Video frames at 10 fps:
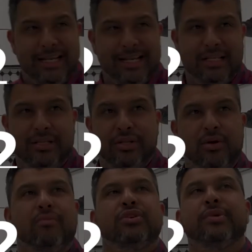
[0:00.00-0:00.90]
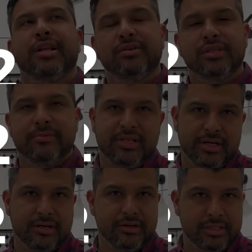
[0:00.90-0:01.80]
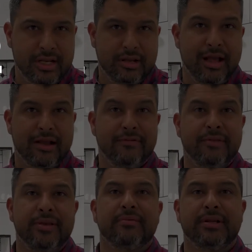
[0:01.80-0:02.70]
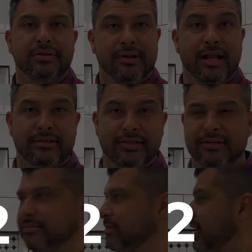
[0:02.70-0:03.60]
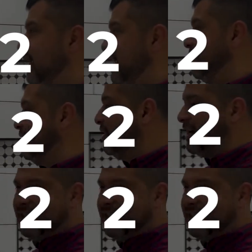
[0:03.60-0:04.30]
is you always want to use the materials that you had from the original house. So if you look at